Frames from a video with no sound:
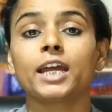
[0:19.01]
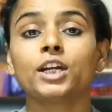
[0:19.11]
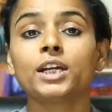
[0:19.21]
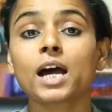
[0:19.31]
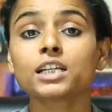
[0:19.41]

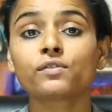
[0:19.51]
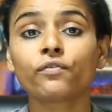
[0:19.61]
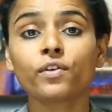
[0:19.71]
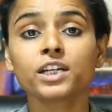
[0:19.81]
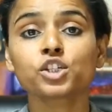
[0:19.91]
India's
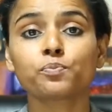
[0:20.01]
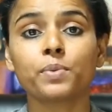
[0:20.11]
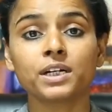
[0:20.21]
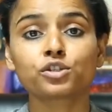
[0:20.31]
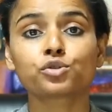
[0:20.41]

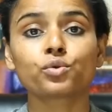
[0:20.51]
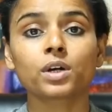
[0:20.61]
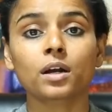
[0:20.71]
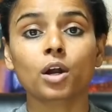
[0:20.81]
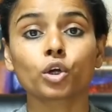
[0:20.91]
first bus to
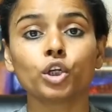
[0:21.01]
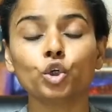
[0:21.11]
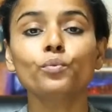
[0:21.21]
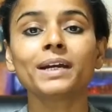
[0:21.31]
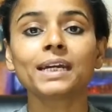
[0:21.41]
run on
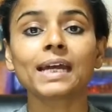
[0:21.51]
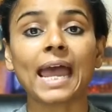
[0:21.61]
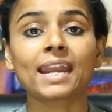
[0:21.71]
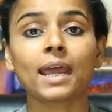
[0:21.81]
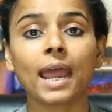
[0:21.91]
human
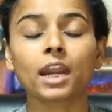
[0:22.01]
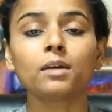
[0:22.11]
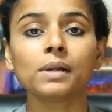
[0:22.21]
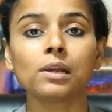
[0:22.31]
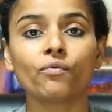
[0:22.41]
and
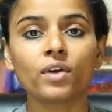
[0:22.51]
animal